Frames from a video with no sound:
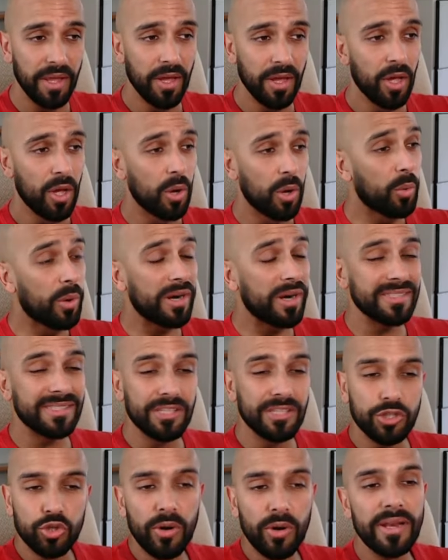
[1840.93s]
Whereas the
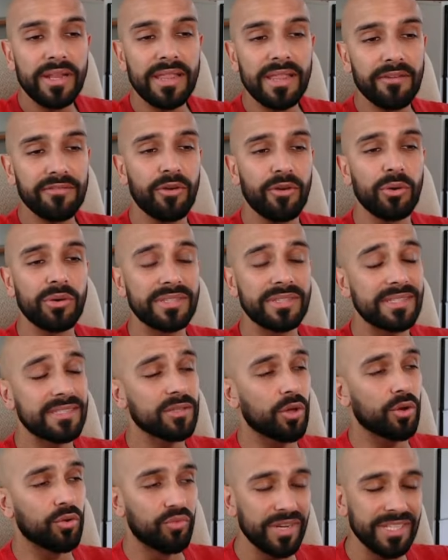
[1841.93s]
trader that focuses
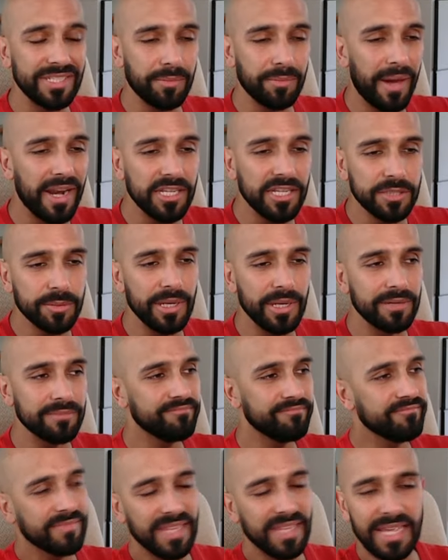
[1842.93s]
on risk management
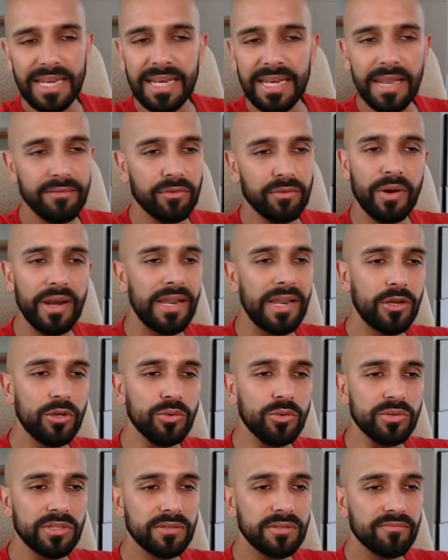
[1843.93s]
can never really
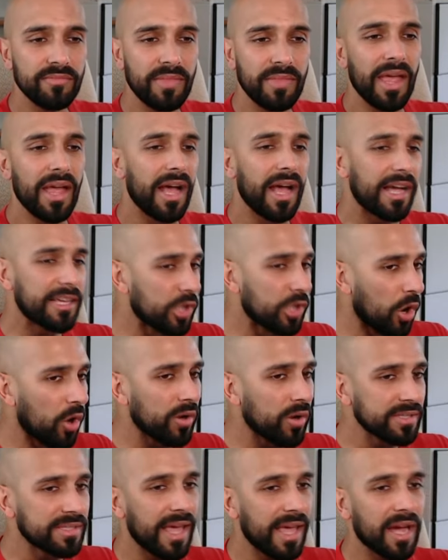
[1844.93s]
lose. As long
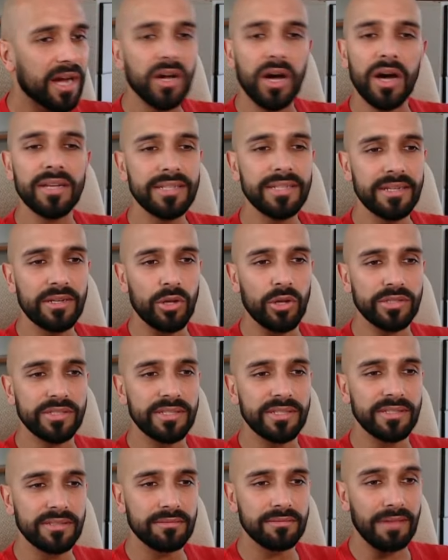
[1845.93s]
as they are cutting
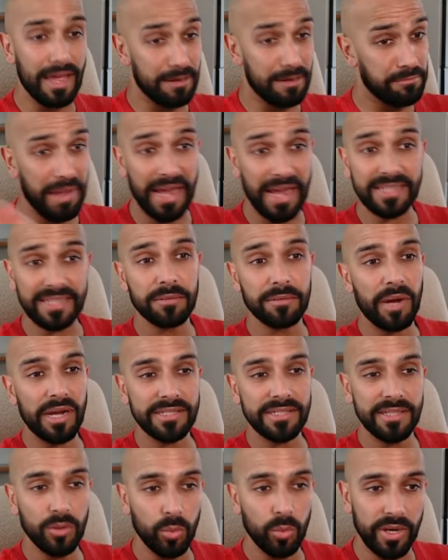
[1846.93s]
losses and
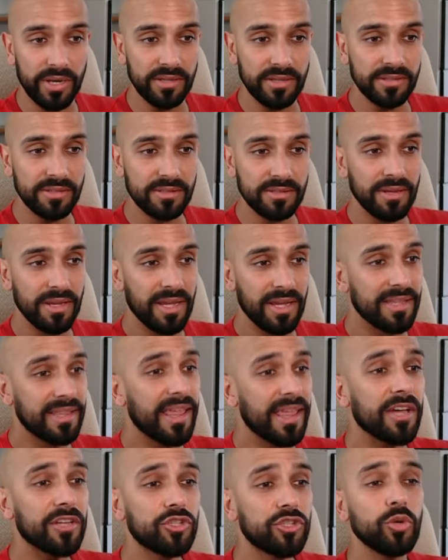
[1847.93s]
maximizing winners, they
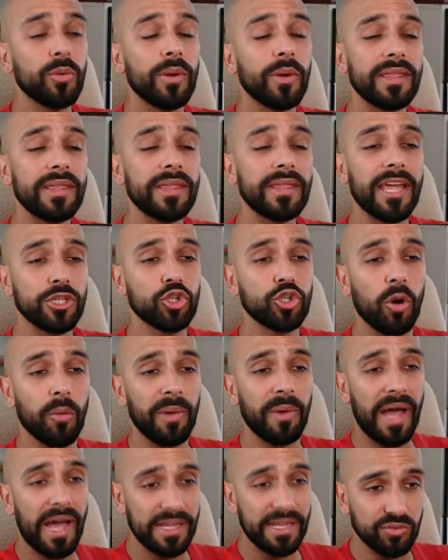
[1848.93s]
are doing their
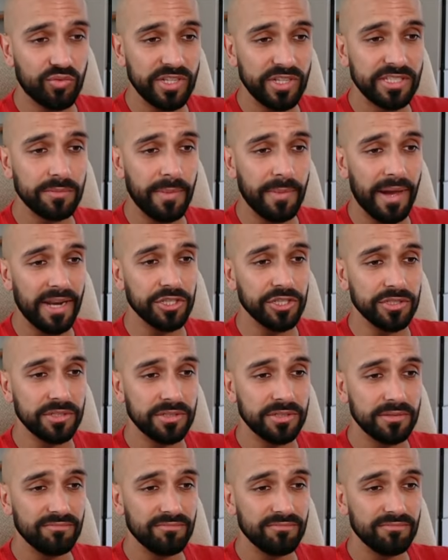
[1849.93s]
job as risk managers.